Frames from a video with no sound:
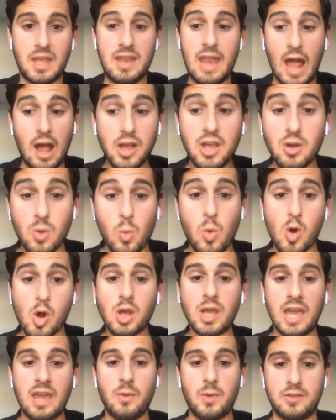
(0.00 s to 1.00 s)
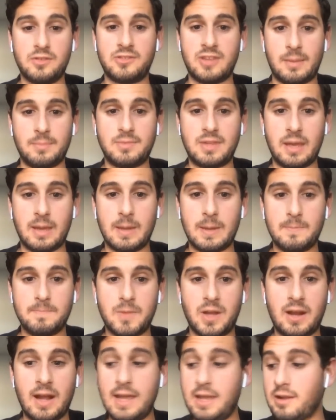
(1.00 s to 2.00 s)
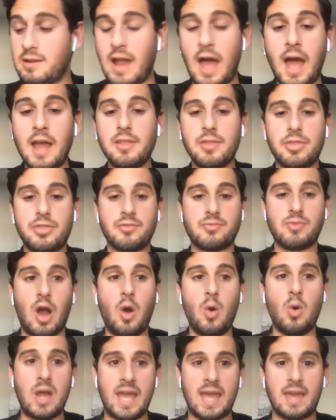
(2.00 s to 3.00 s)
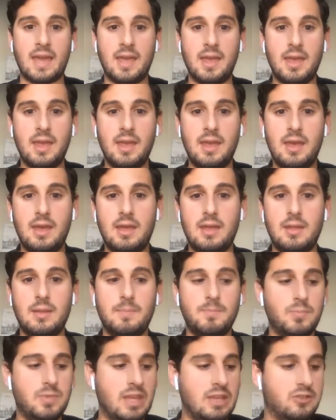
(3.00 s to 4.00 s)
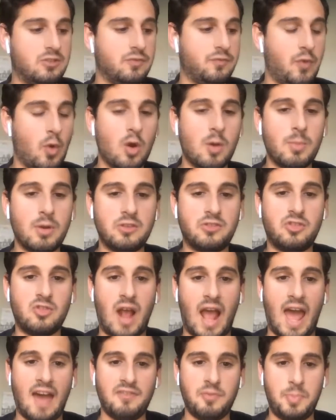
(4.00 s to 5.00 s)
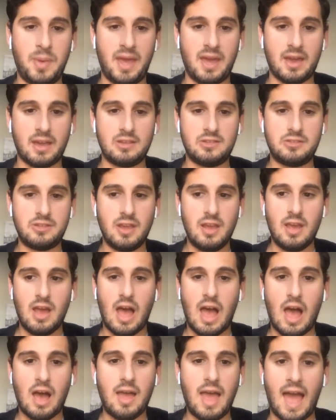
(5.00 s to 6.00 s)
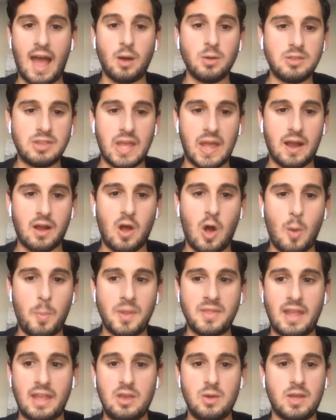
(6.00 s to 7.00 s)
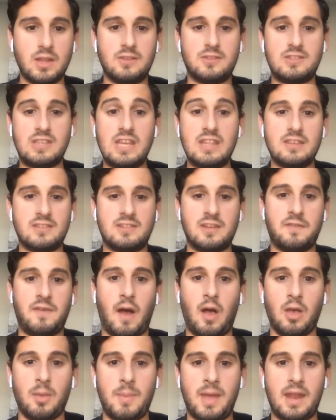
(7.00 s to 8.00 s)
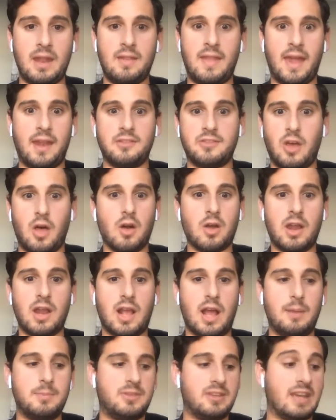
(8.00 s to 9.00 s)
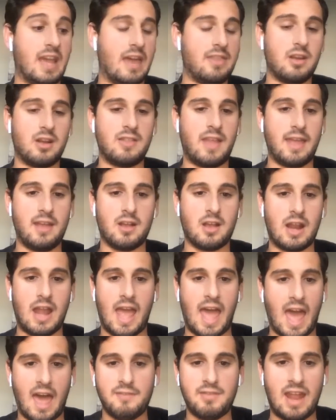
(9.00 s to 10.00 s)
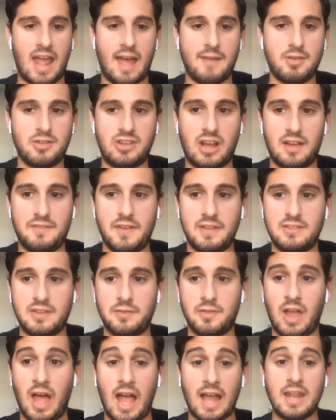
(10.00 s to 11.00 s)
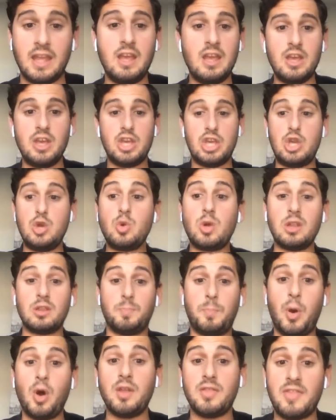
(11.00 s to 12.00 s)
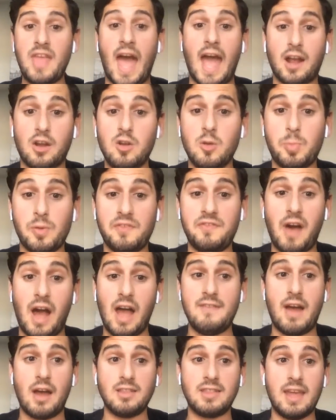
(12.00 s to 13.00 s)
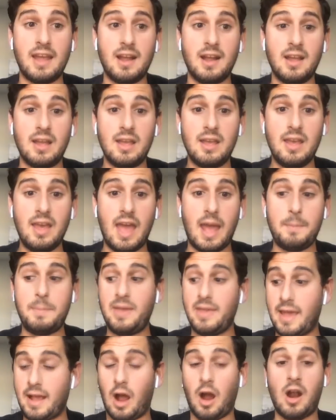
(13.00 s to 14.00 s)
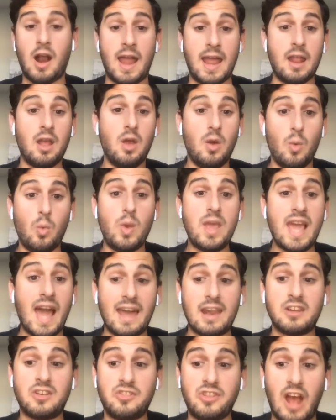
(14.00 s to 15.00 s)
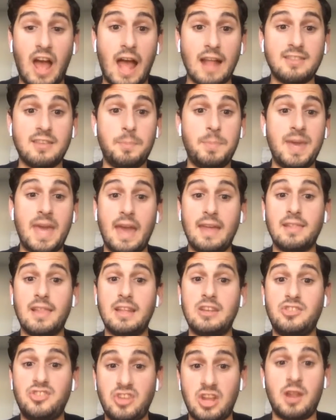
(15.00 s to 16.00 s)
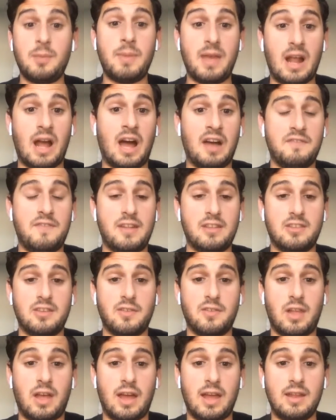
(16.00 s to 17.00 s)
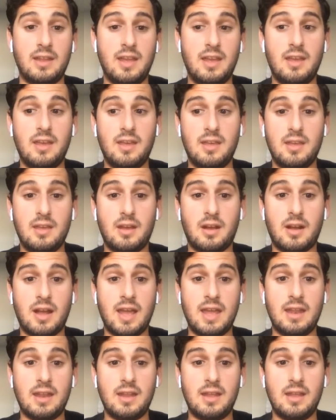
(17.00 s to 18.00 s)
Now you're working with something. All right. You're not throwing these former draft picks out there hoping that you can see this development and that it's all going to come together and that you're going to have an average offensive line. You can put that group of 5 out there and be like, all right, we got a shot to be a legitimate offensive line. All right.